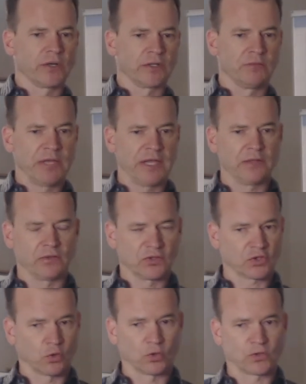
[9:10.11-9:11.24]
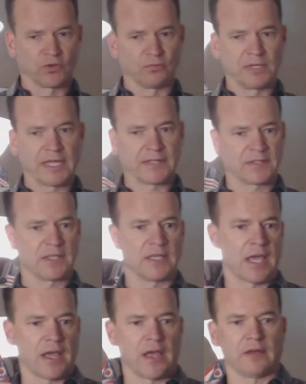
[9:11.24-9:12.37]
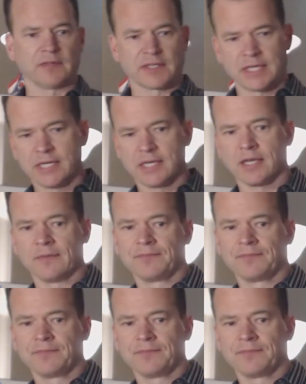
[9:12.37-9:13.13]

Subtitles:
to pay those short-term debts that you have is key.